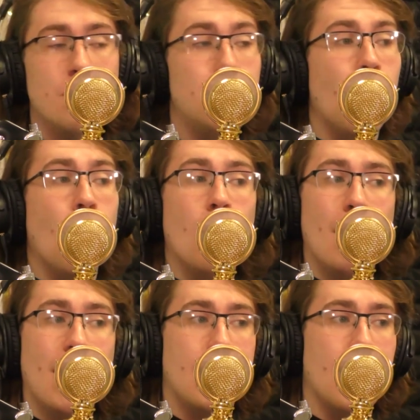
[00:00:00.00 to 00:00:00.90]
But, oh
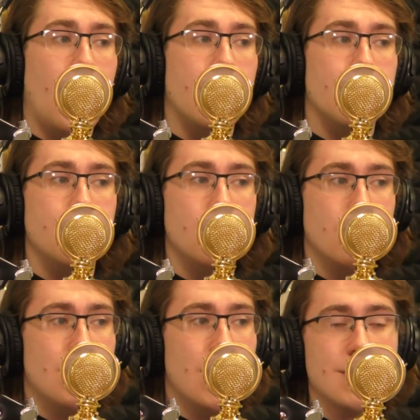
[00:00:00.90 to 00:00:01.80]
my God, if you
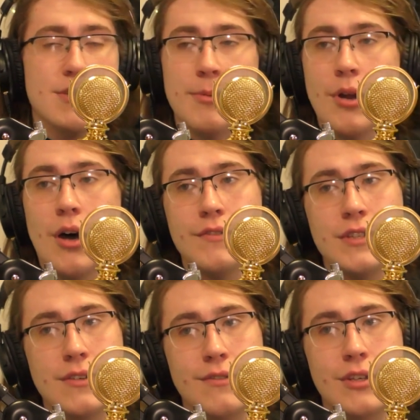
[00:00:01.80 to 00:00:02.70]
kick someone off
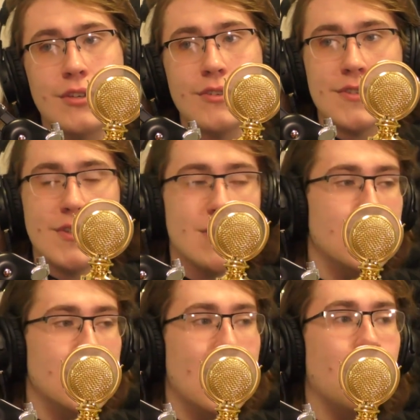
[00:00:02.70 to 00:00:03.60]
TV because they said
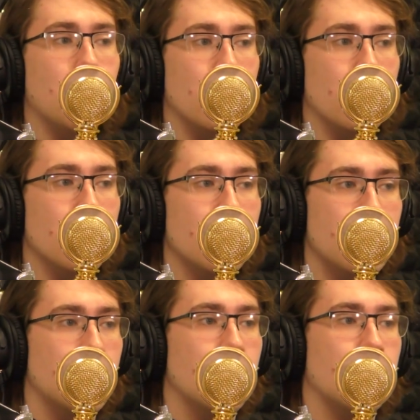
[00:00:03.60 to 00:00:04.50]
the N-word, in
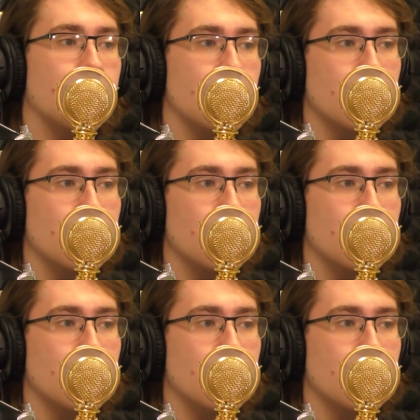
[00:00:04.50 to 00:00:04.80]
an interview.